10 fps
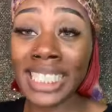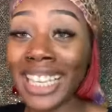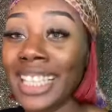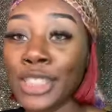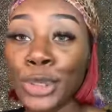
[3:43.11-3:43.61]

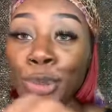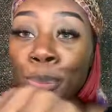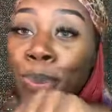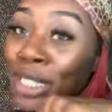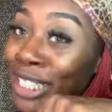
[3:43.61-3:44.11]
get
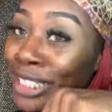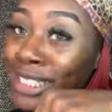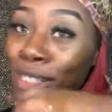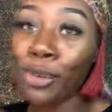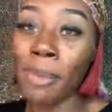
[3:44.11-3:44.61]
to putting
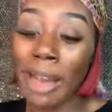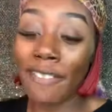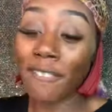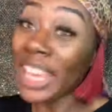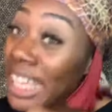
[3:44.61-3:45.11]
this on
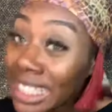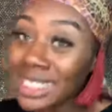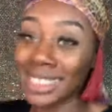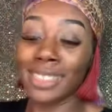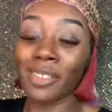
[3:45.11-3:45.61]
my
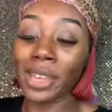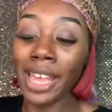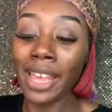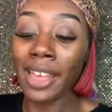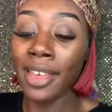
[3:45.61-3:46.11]
face,
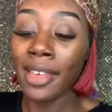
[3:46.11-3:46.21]
okay?